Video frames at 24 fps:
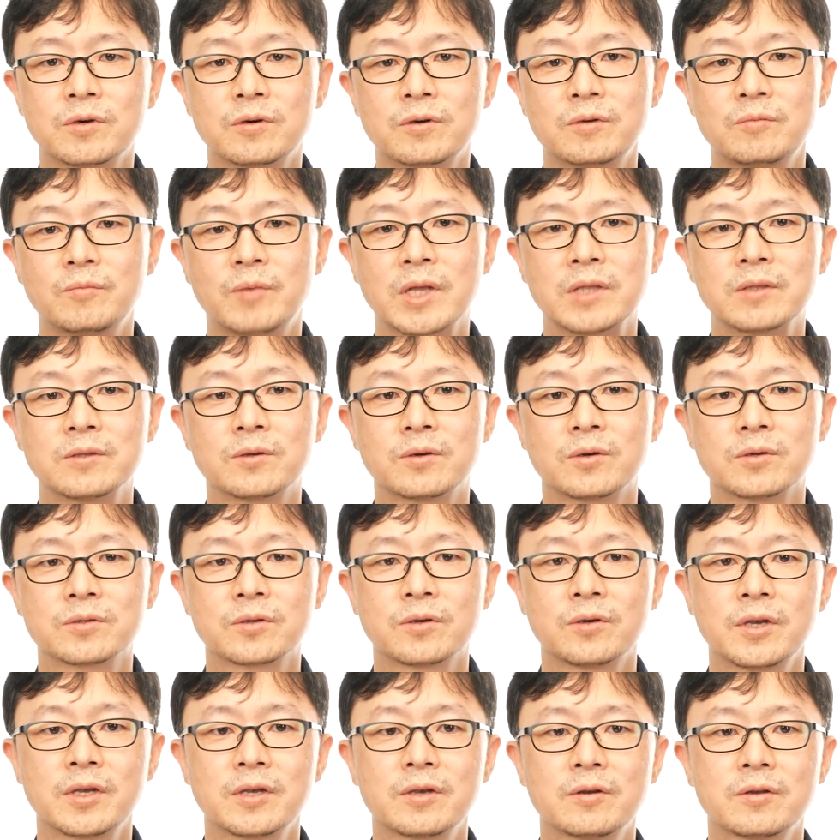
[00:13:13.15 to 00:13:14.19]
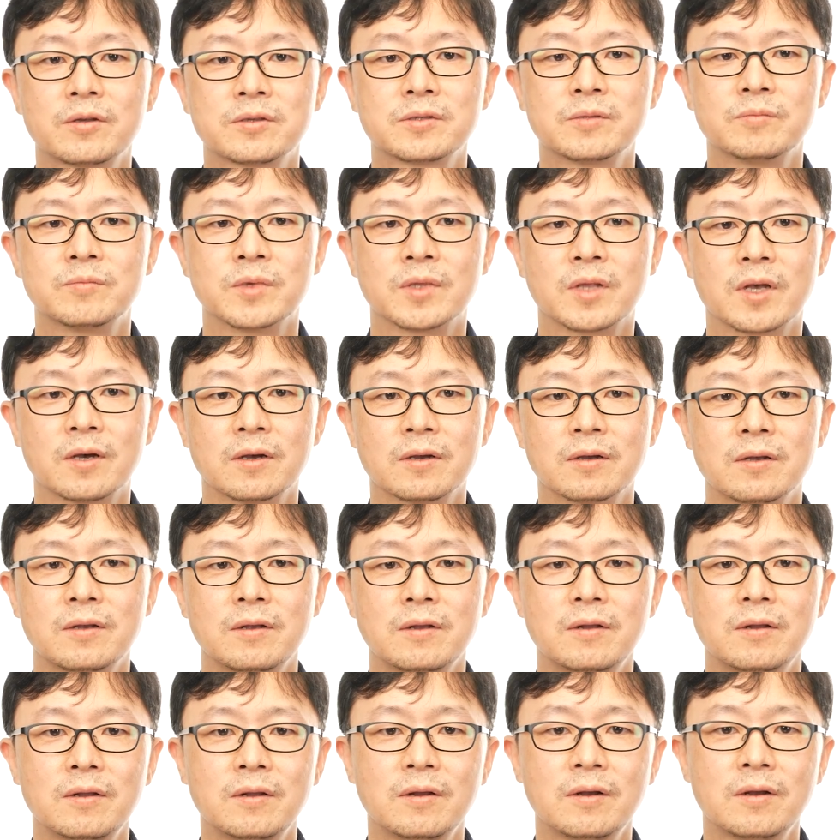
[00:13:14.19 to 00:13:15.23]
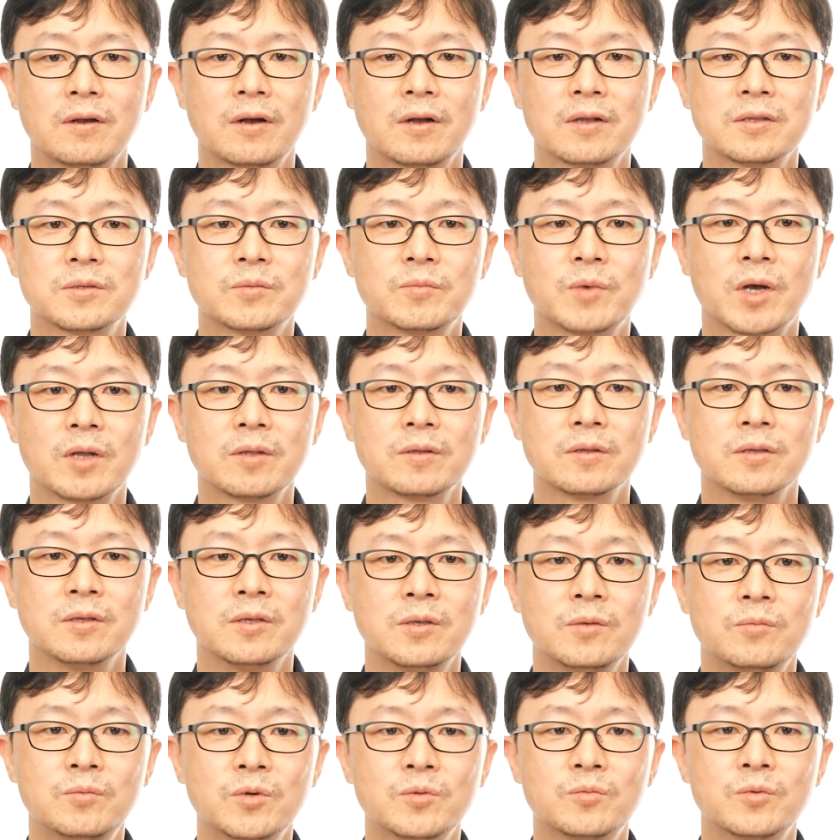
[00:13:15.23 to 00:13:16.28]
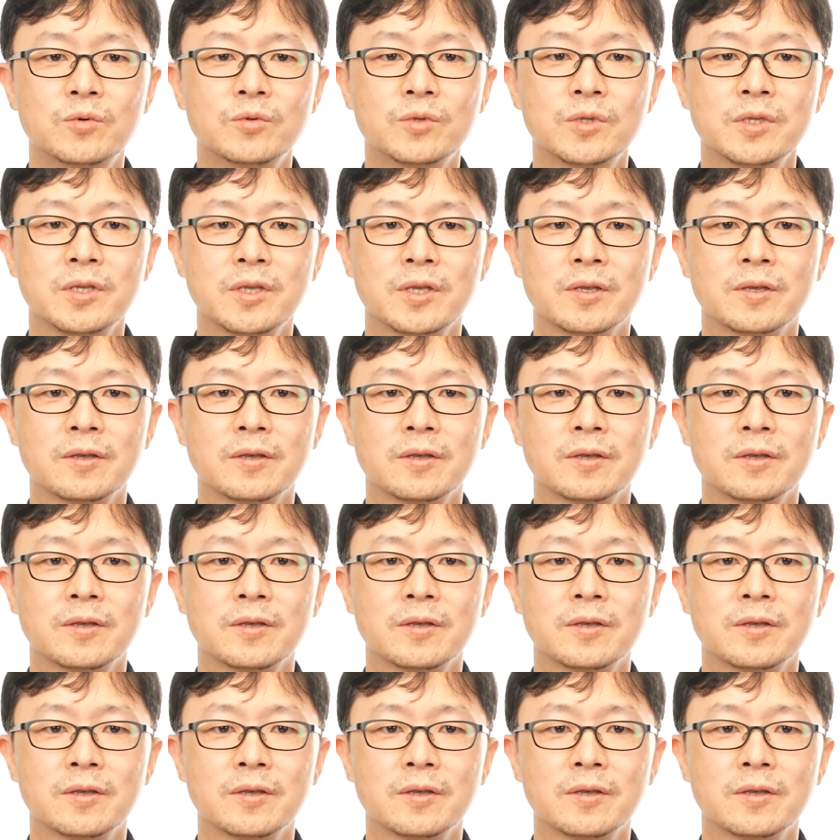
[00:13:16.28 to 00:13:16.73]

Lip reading: to create the internal topics dynamically. But